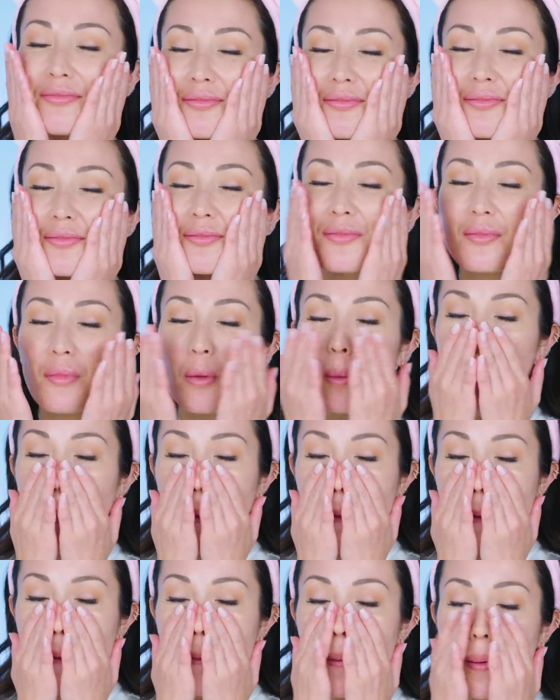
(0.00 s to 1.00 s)

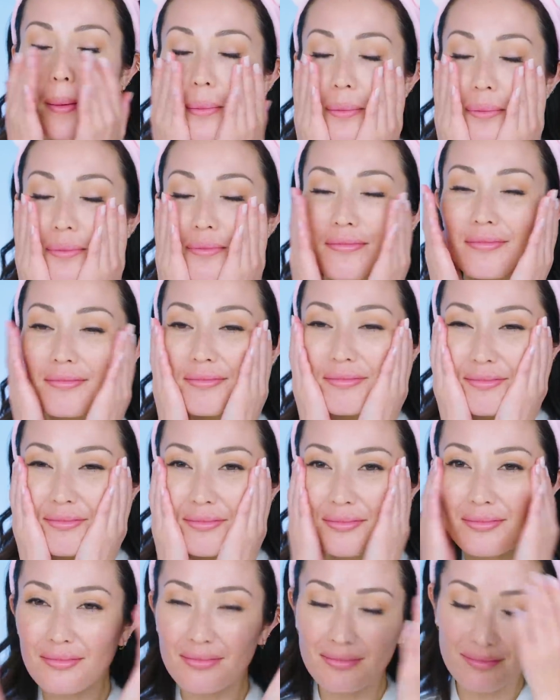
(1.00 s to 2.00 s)

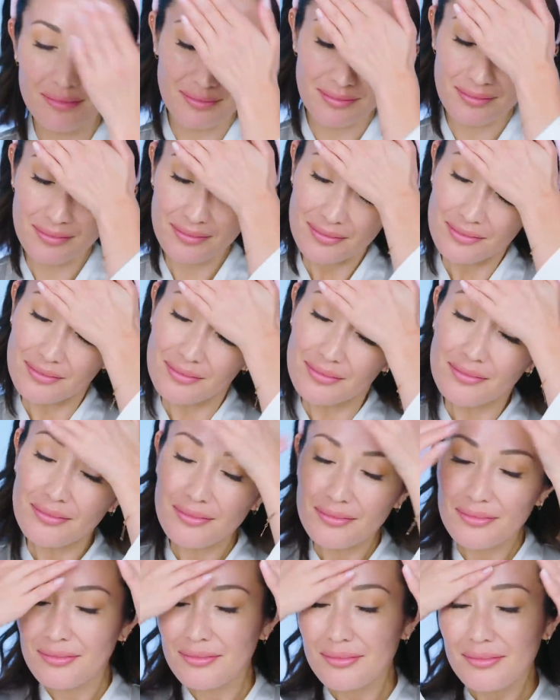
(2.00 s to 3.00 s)

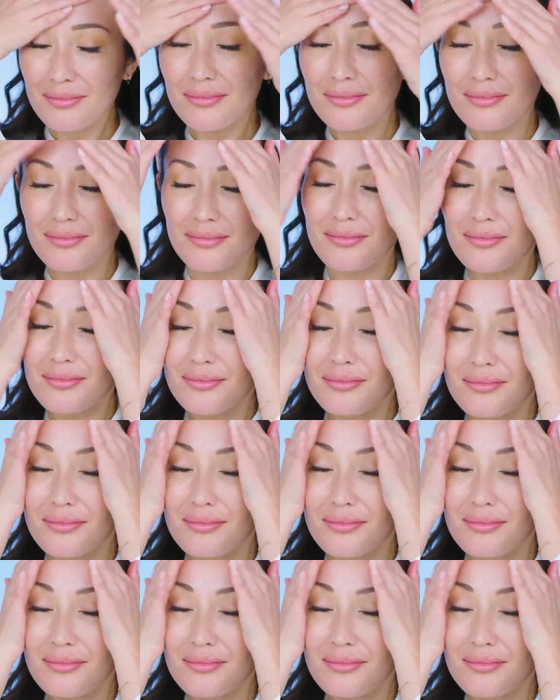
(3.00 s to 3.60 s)
[no speech]